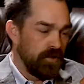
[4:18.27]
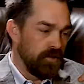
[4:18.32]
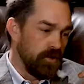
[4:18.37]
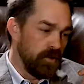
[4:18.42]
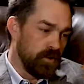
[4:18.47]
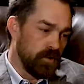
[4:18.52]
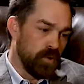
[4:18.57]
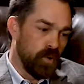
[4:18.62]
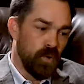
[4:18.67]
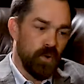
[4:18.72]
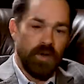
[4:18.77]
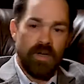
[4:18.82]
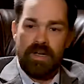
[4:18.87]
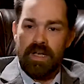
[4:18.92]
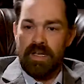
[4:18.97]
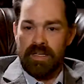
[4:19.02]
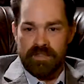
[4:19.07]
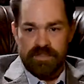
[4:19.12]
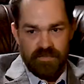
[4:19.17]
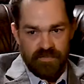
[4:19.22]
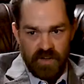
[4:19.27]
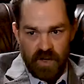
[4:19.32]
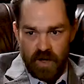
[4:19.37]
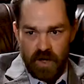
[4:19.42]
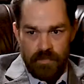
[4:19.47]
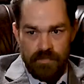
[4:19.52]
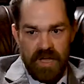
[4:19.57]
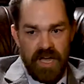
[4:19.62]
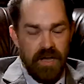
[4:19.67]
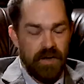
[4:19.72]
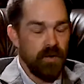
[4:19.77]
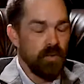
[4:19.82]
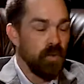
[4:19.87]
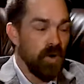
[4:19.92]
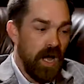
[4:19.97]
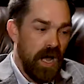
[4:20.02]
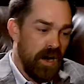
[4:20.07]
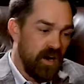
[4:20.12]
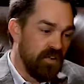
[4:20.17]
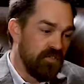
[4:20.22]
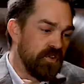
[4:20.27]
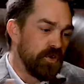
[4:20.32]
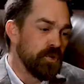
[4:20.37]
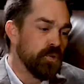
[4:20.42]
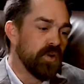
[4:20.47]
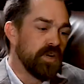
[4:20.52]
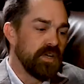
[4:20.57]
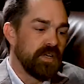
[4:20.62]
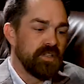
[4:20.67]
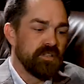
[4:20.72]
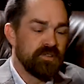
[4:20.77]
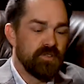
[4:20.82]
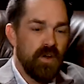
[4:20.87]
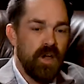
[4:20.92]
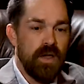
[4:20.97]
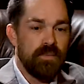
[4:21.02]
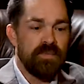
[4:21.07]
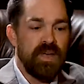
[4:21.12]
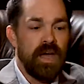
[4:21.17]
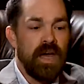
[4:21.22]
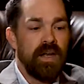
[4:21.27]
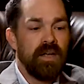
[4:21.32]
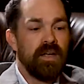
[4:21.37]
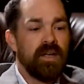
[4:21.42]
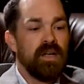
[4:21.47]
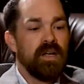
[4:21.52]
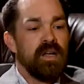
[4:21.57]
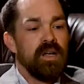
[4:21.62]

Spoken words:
or their glory days of combat, or however you want to describe that.